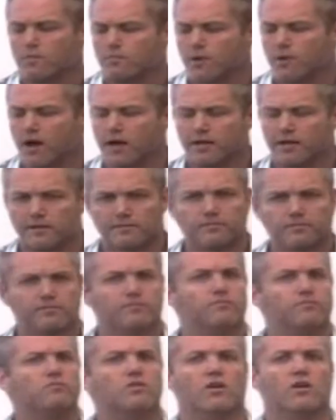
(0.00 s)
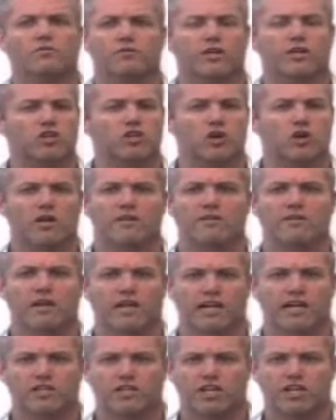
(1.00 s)
But if they don't have
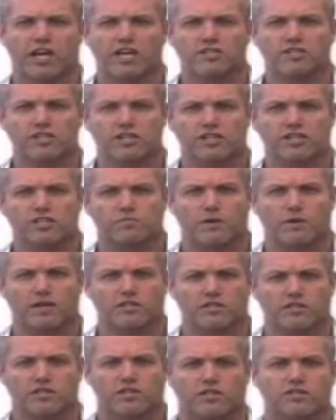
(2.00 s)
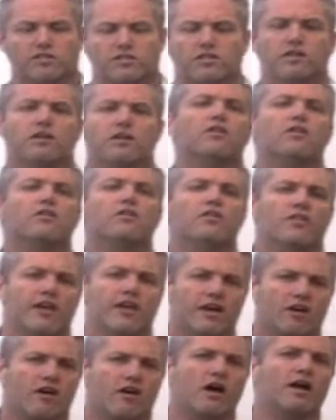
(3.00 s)
any education expenses,
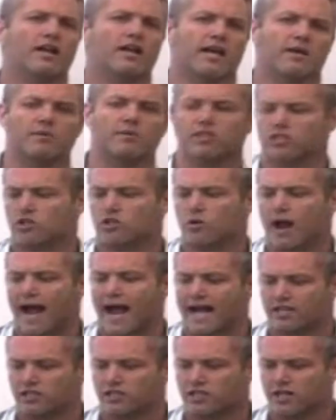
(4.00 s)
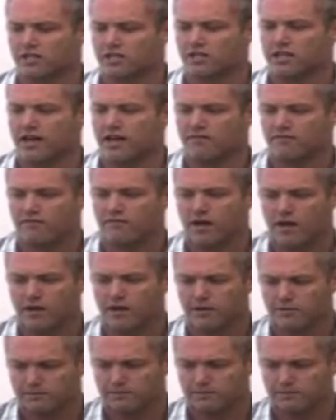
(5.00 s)
they are unable to access that fund.